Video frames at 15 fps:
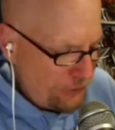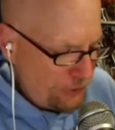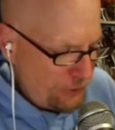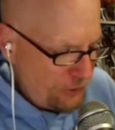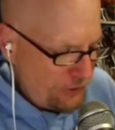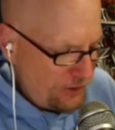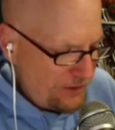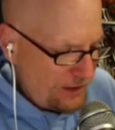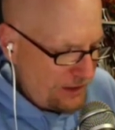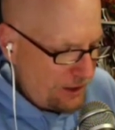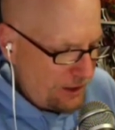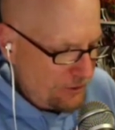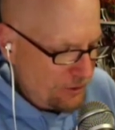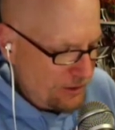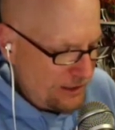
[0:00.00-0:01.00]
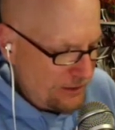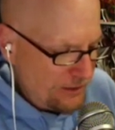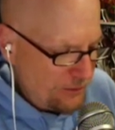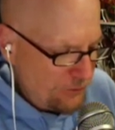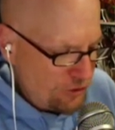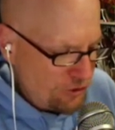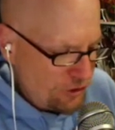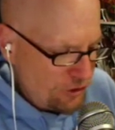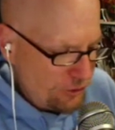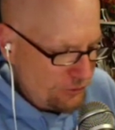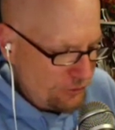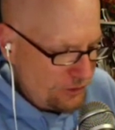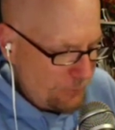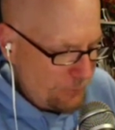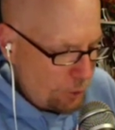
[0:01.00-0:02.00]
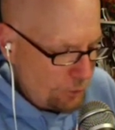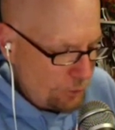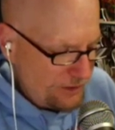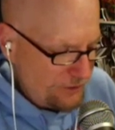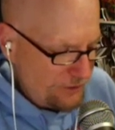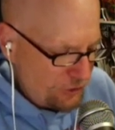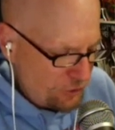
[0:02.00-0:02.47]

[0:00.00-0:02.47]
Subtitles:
So you see the underneath of his shield and him holding the